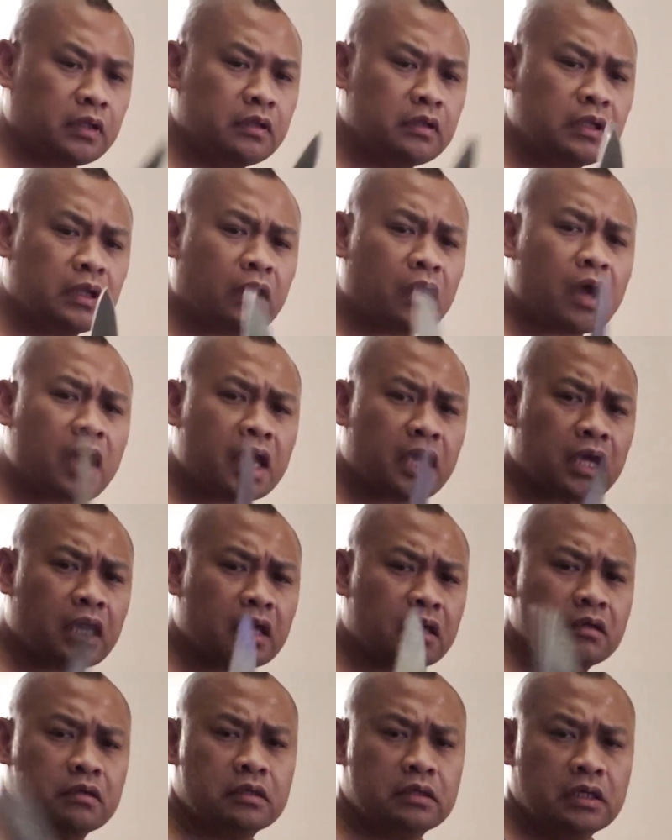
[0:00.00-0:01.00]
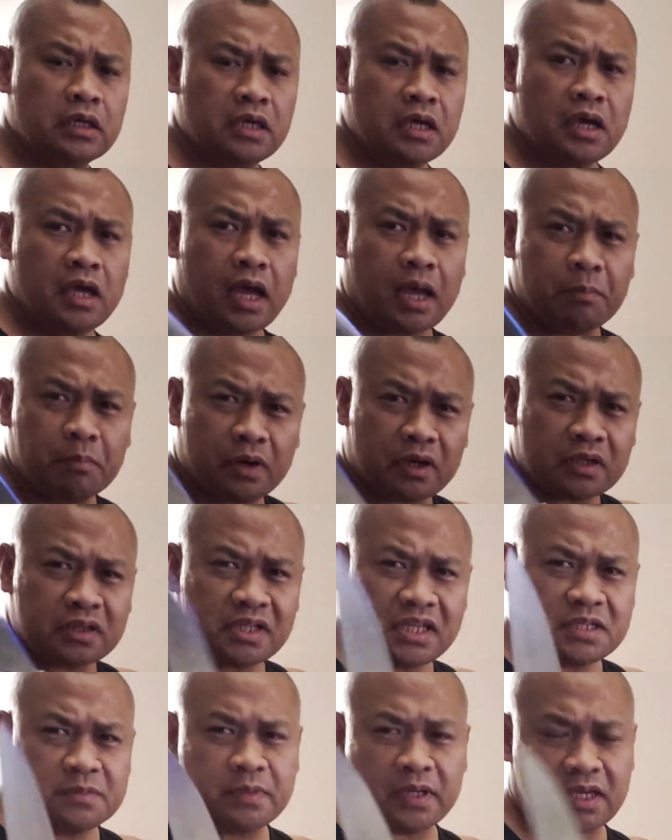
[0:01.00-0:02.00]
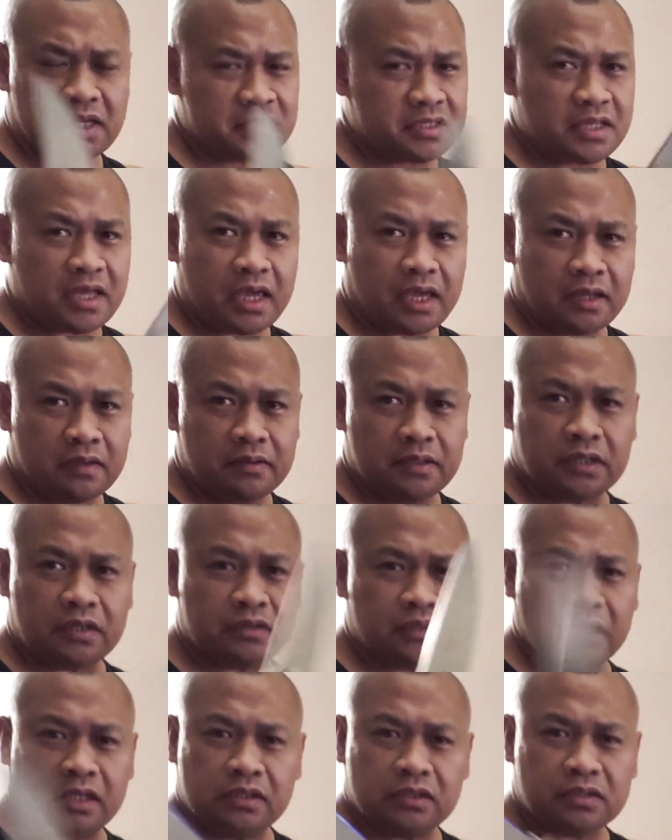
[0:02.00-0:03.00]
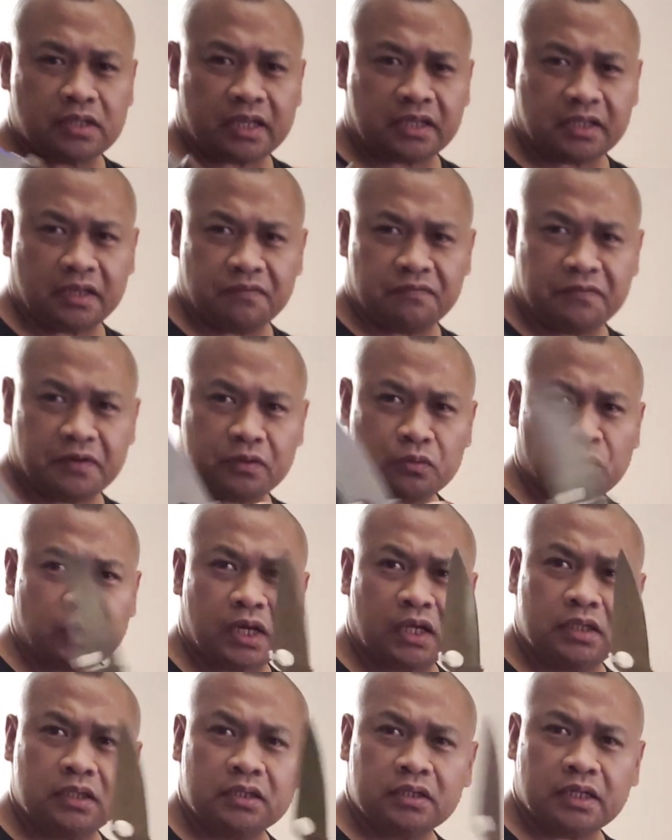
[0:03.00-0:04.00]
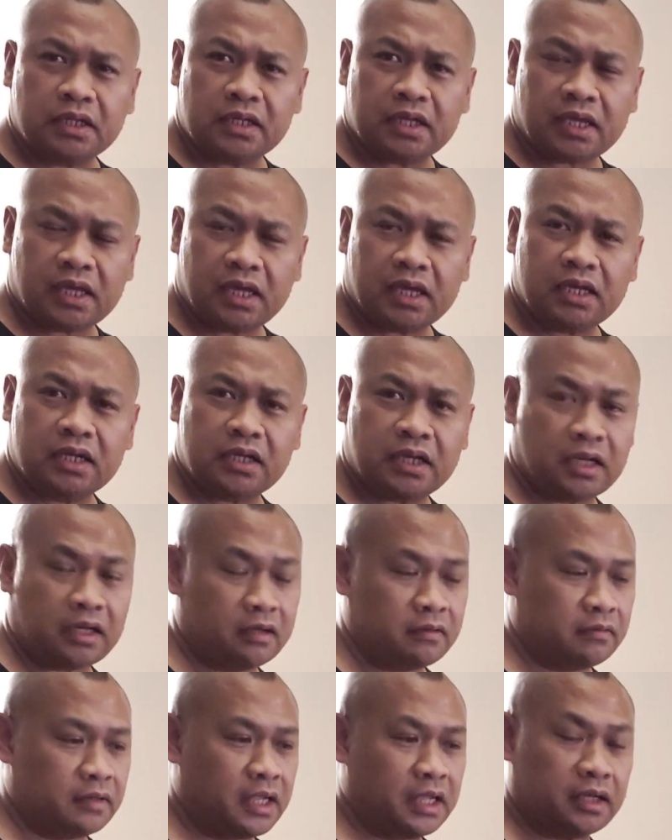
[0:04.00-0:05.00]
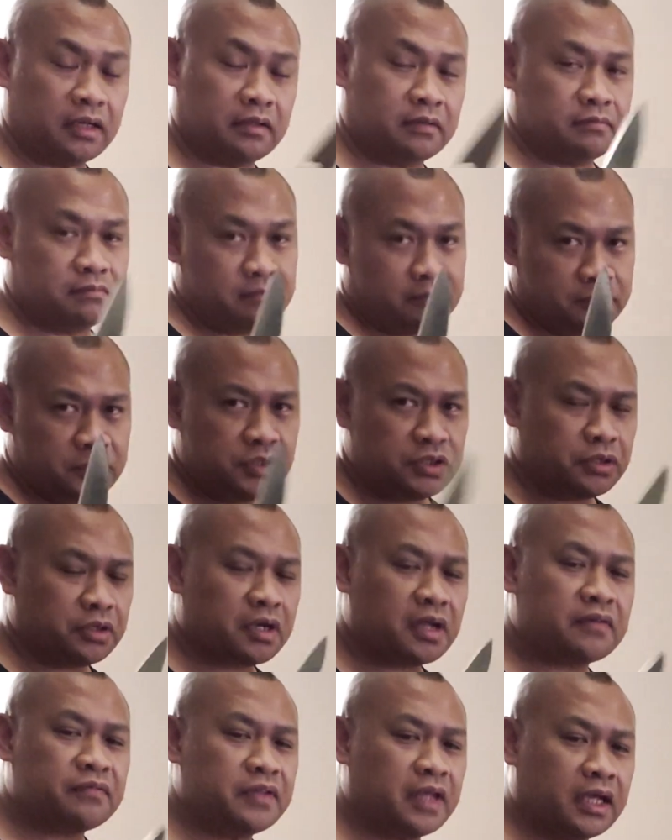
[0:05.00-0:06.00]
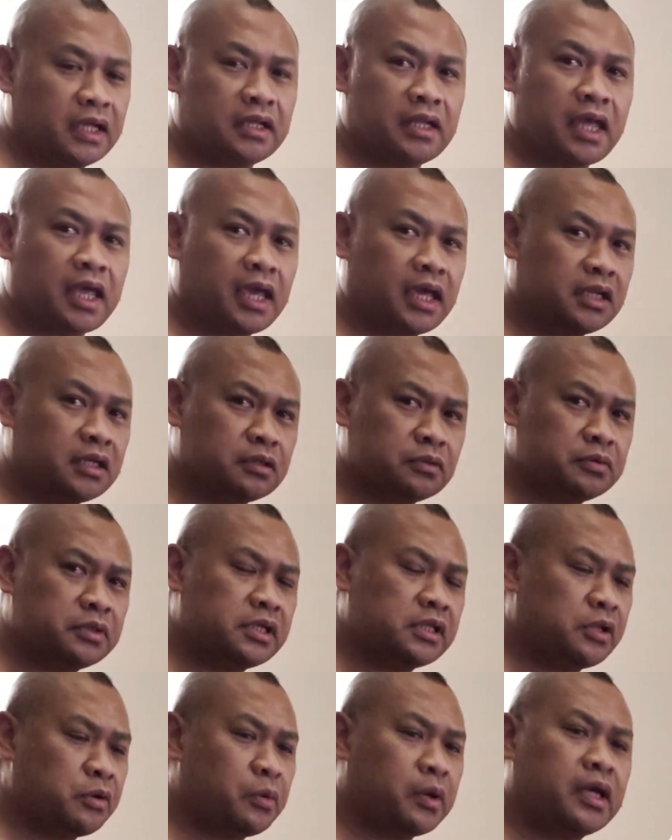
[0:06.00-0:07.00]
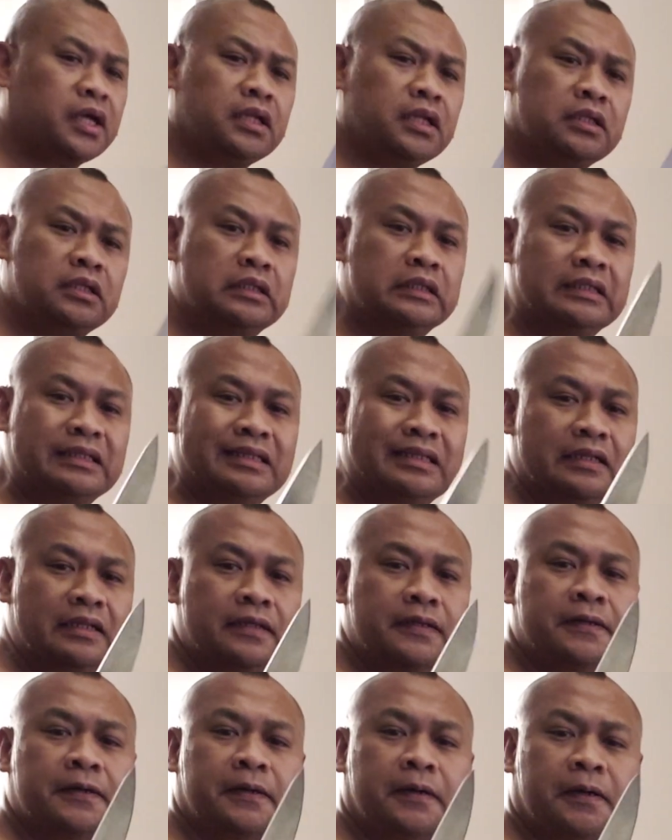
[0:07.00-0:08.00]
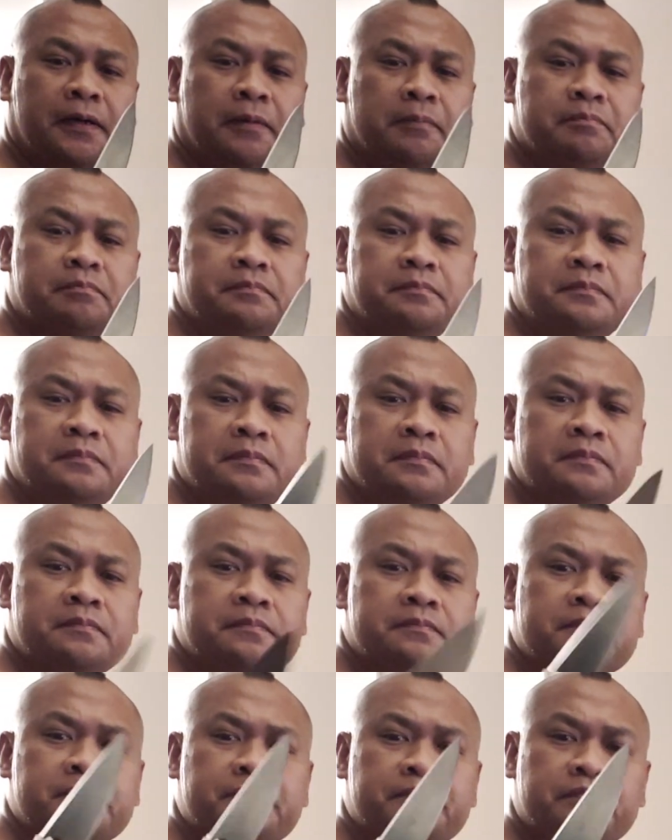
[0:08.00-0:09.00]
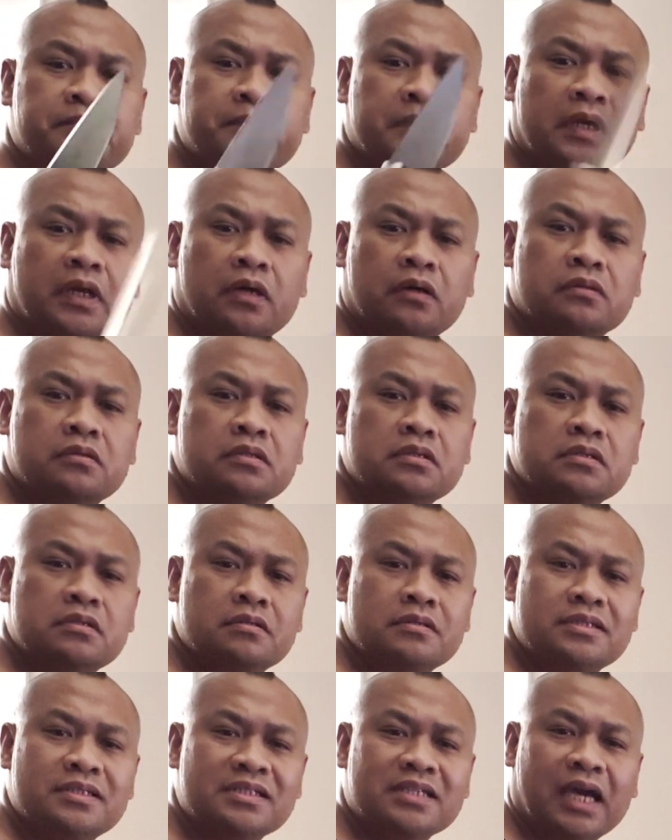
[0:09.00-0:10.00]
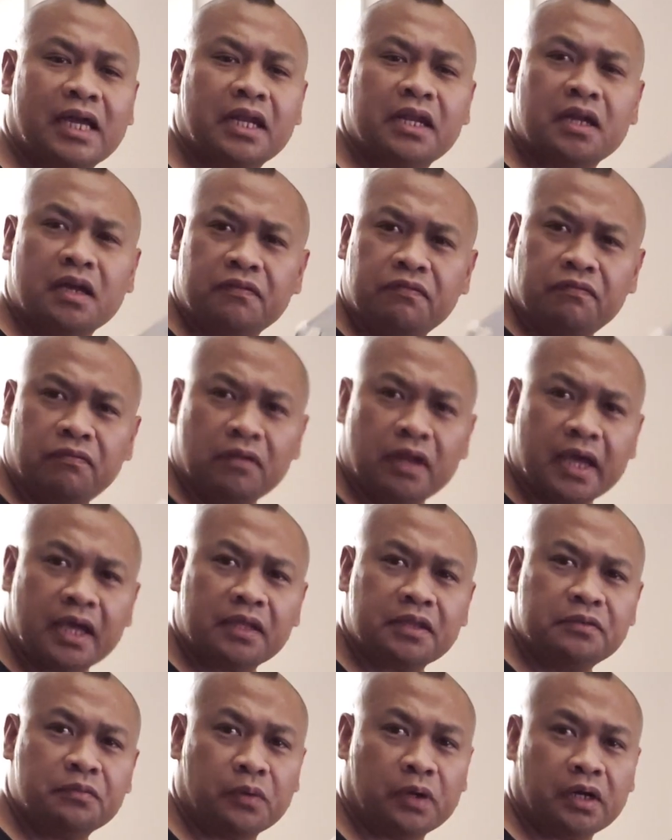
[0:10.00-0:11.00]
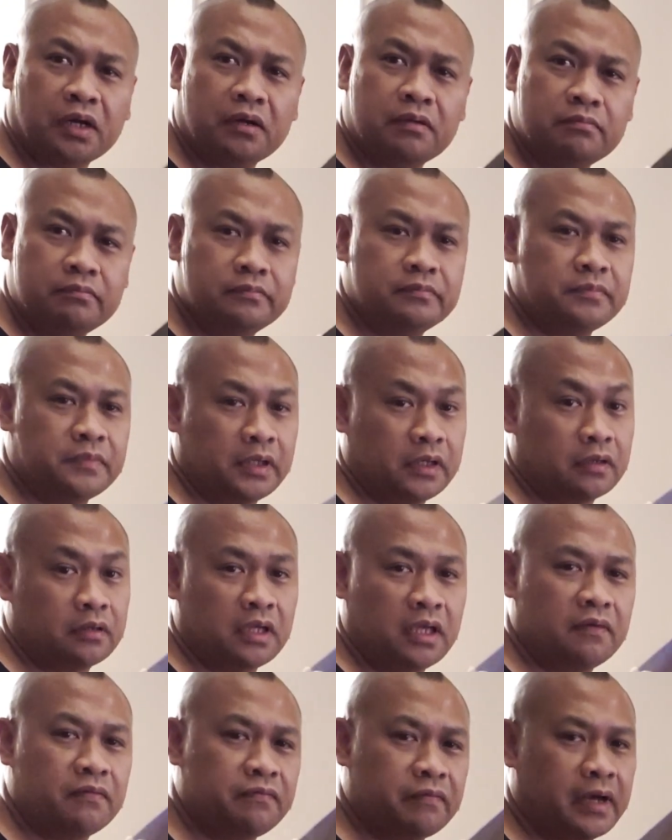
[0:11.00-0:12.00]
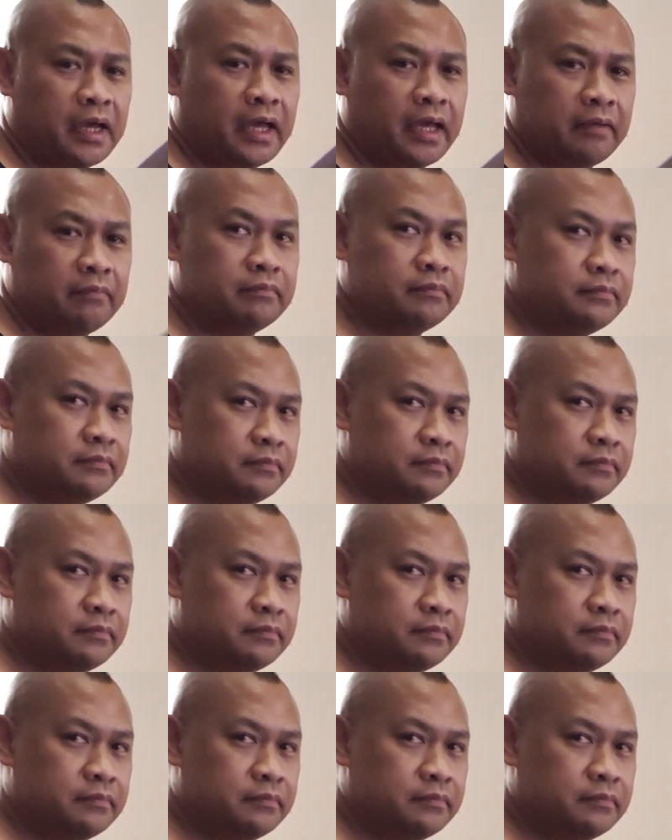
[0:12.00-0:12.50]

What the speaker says: you know, I bought these because they, you know, they look like they fit well in the hand, and sure enough, they handle really well. Um, you know, it's got enough length where, you know, if I